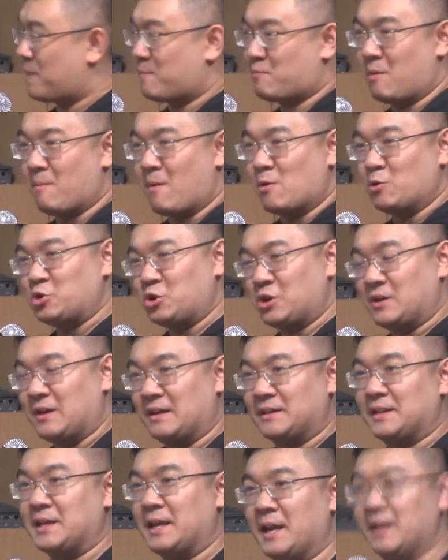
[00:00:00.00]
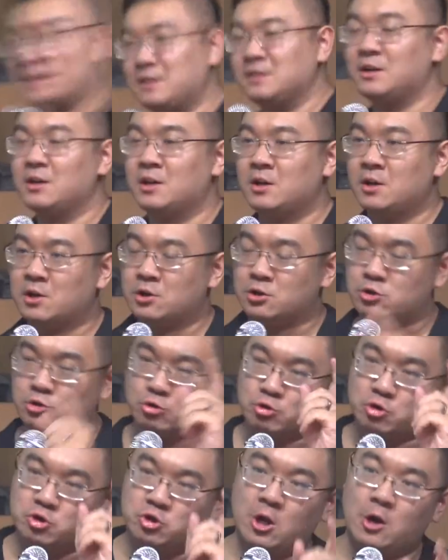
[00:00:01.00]
promotion at the end.
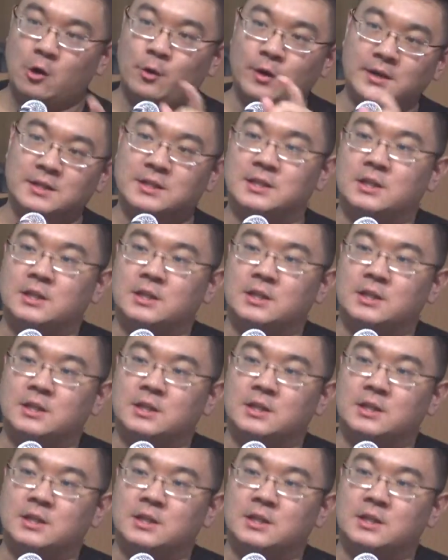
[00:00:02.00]
So Sherry